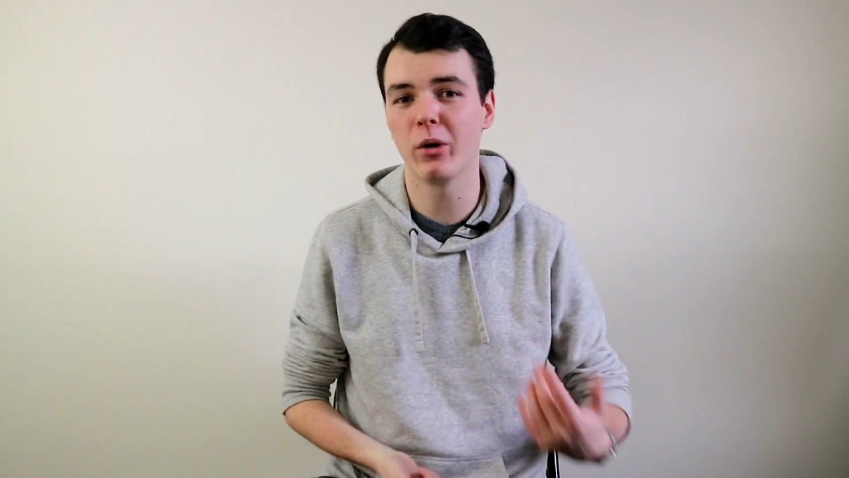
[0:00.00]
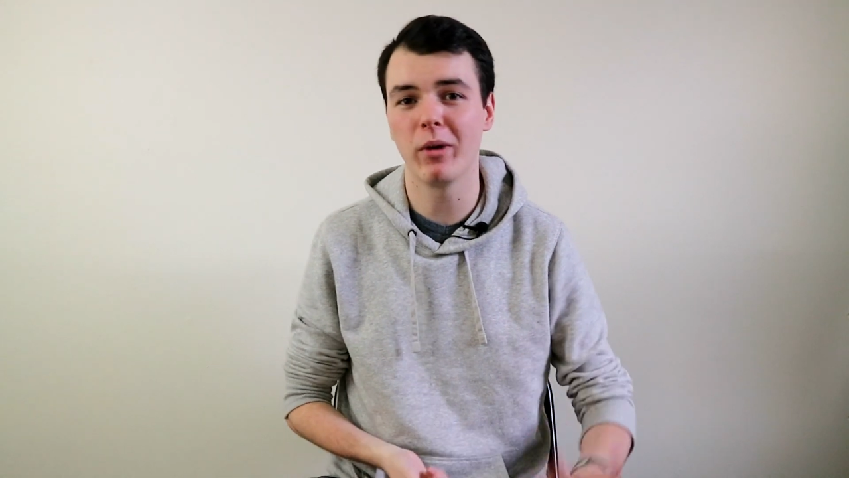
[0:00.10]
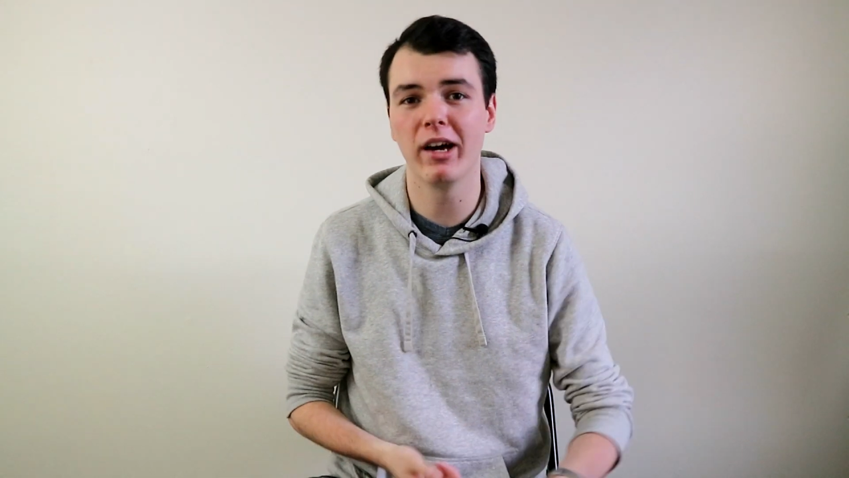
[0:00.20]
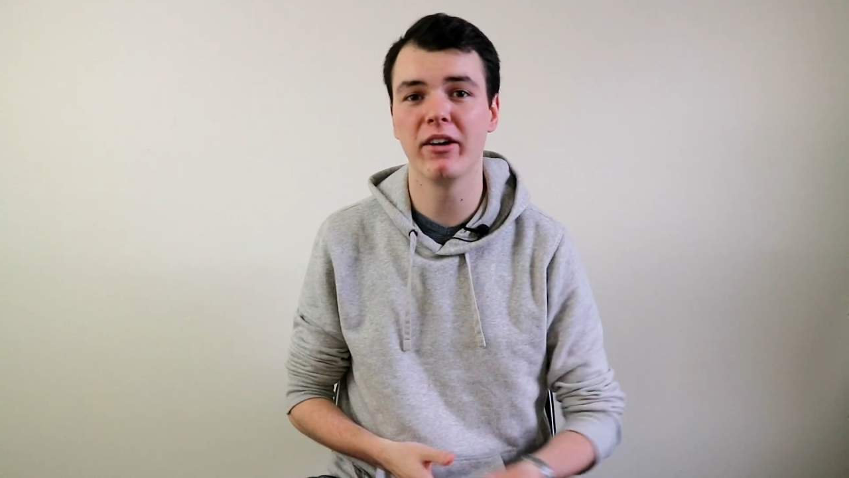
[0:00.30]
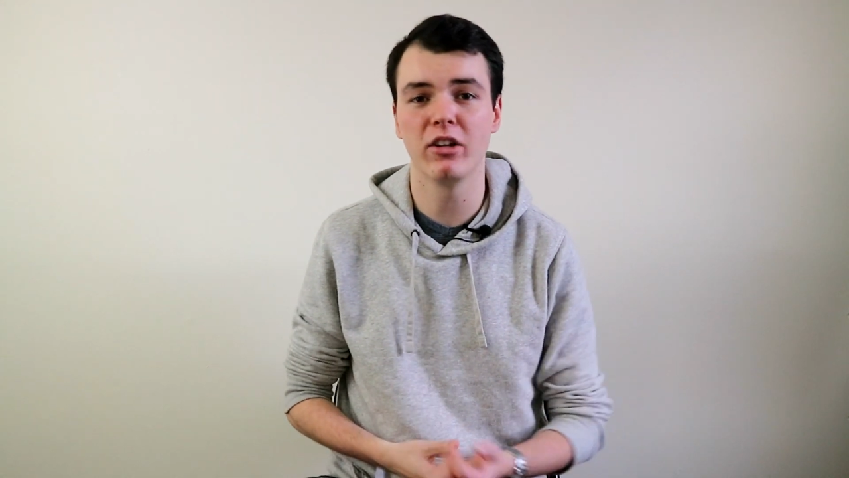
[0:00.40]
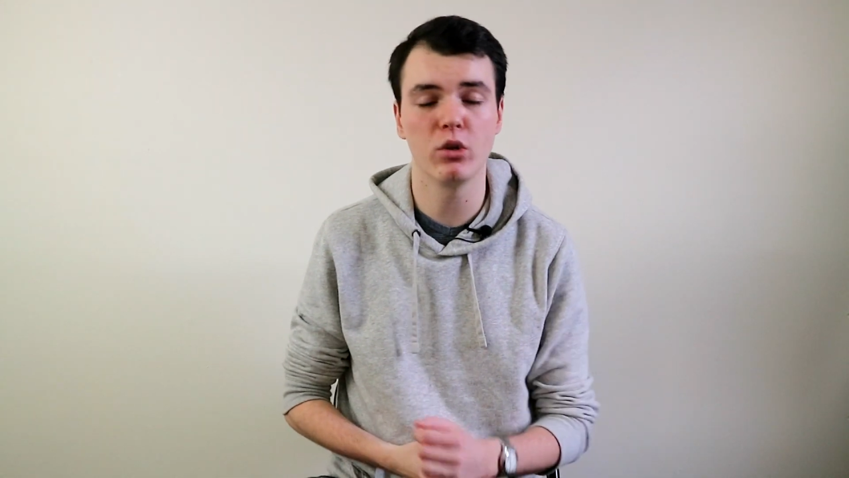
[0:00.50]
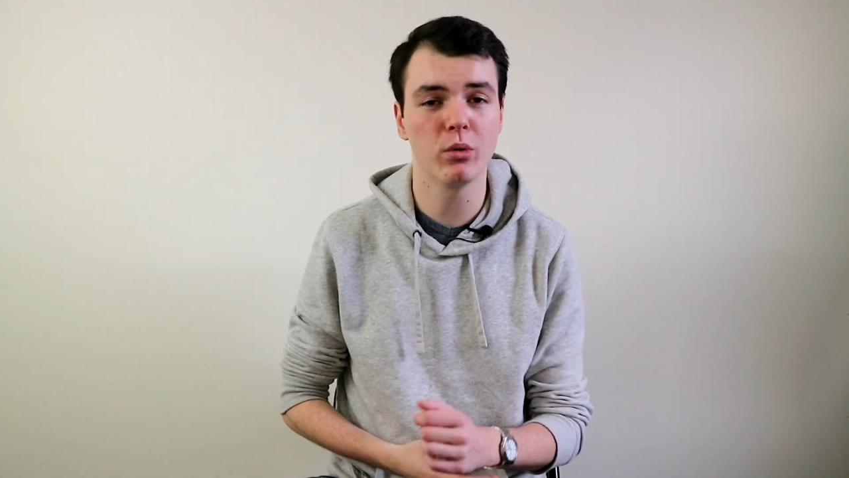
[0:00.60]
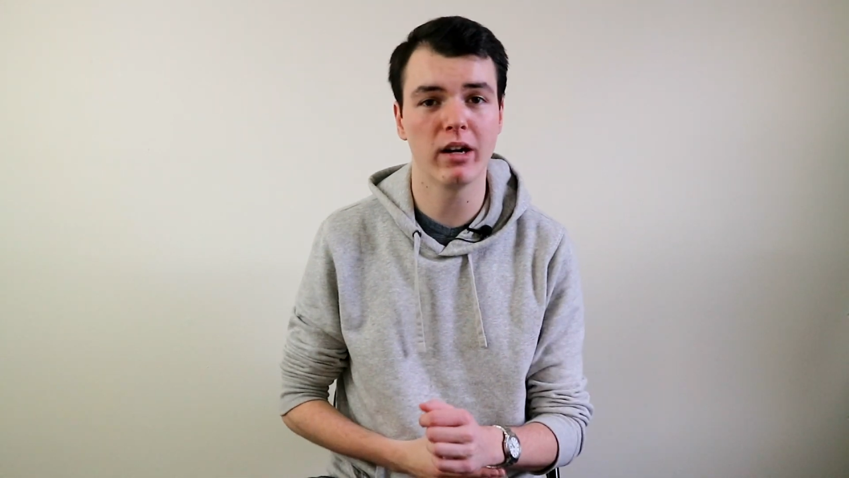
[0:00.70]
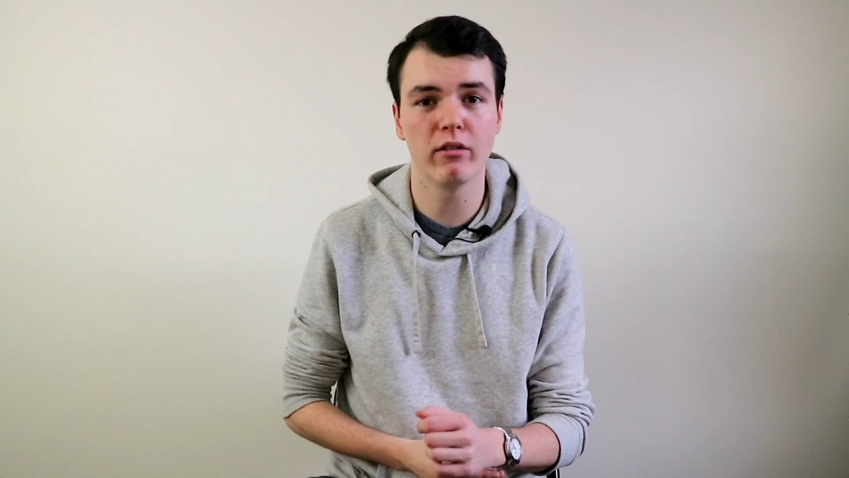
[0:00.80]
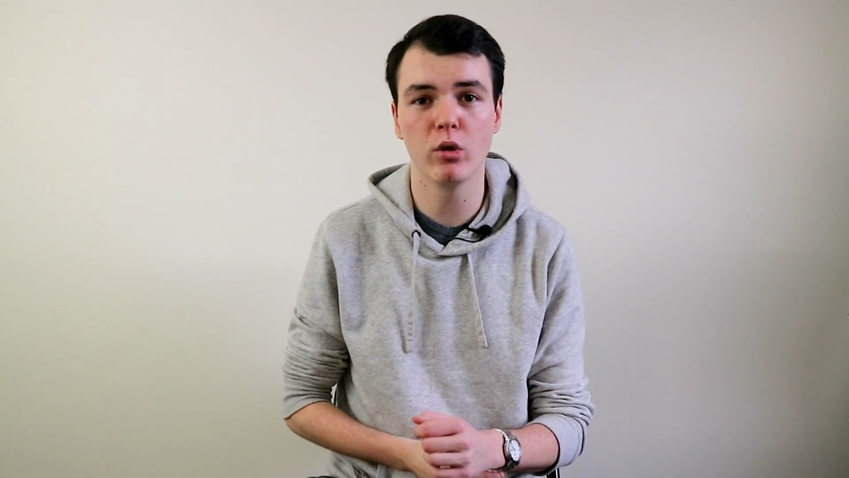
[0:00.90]
around and do
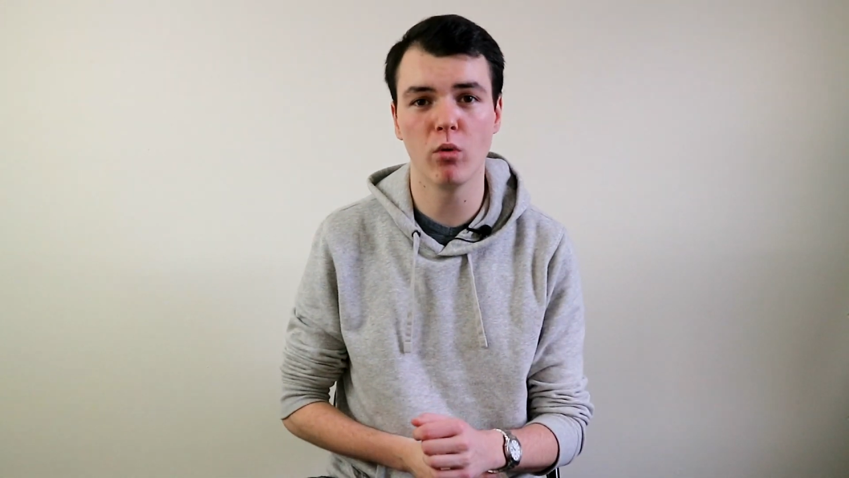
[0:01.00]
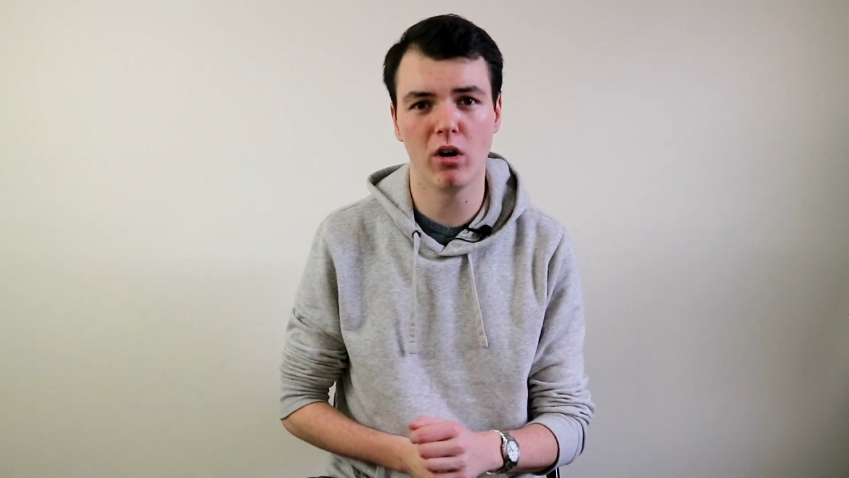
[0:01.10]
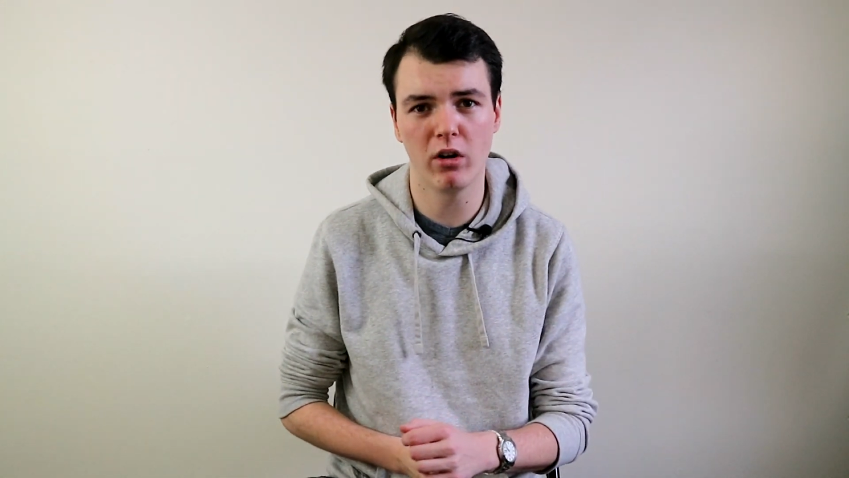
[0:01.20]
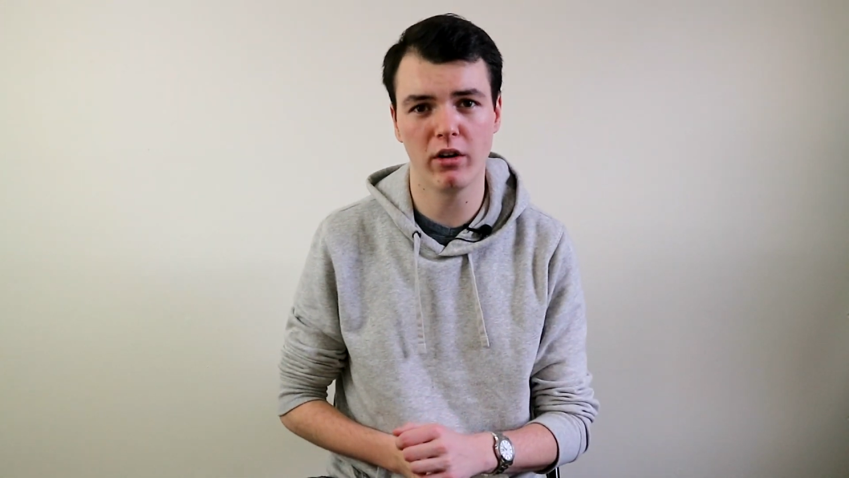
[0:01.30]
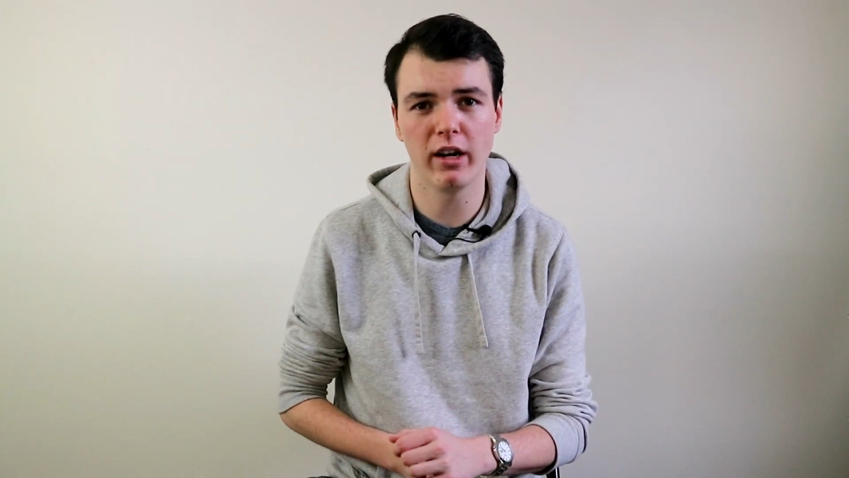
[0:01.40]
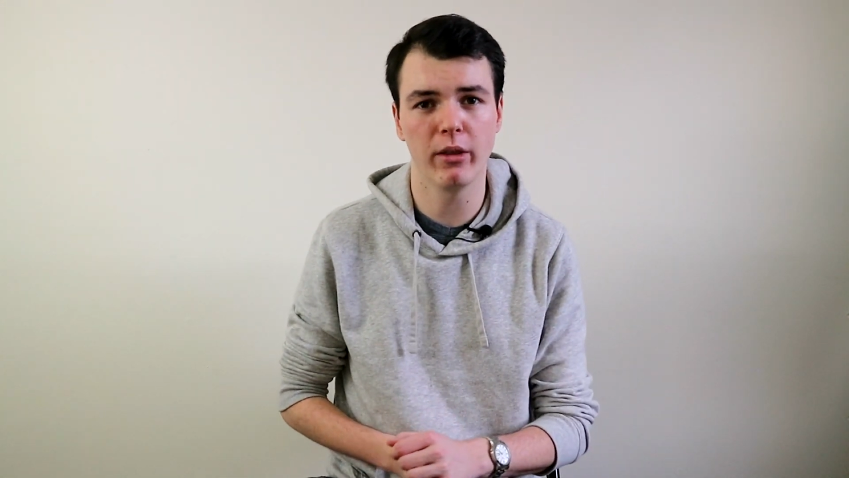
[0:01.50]
whatever you are,